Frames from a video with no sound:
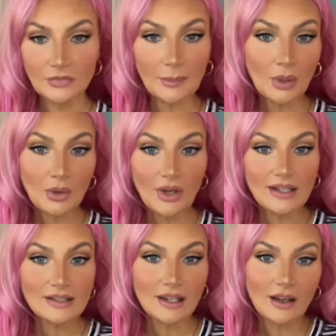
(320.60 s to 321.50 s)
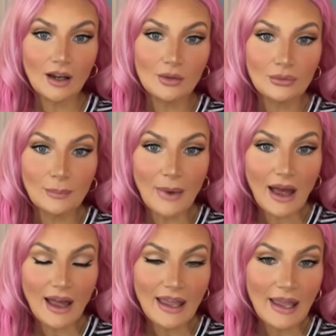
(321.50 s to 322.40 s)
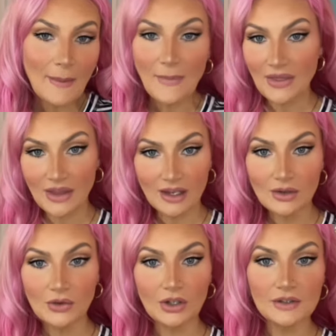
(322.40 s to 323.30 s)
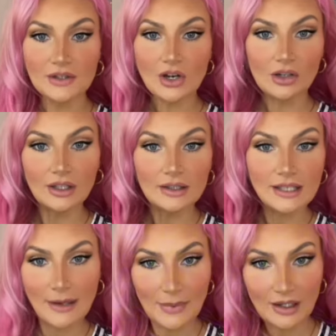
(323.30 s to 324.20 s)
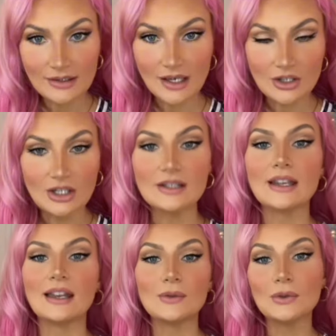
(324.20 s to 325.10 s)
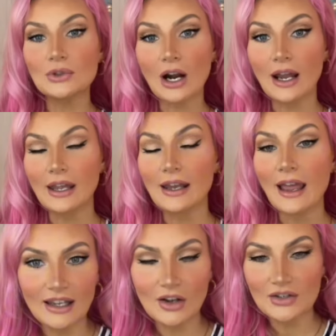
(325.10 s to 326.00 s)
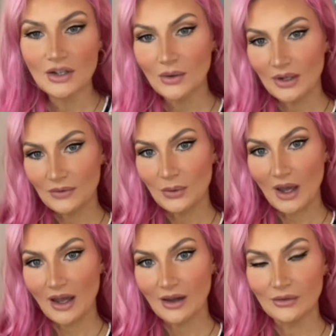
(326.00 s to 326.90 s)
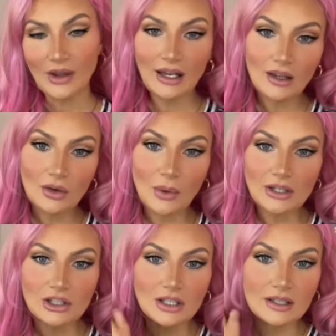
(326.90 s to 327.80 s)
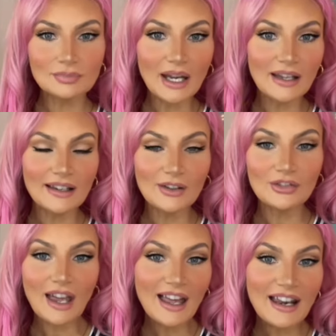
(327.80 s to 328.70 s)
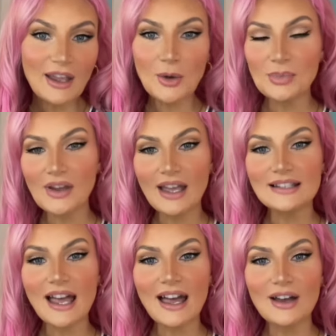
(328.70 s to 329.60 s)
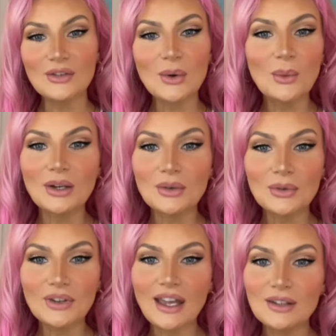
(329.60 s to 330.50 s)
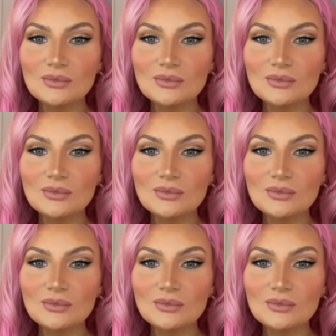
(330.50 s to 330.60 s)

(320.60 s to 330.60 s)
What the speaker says: me know what you guys think of my method for installing tape and extensions, and if you try it, and also if you have any other questions. But if not, I hope you guys have a wonderful day.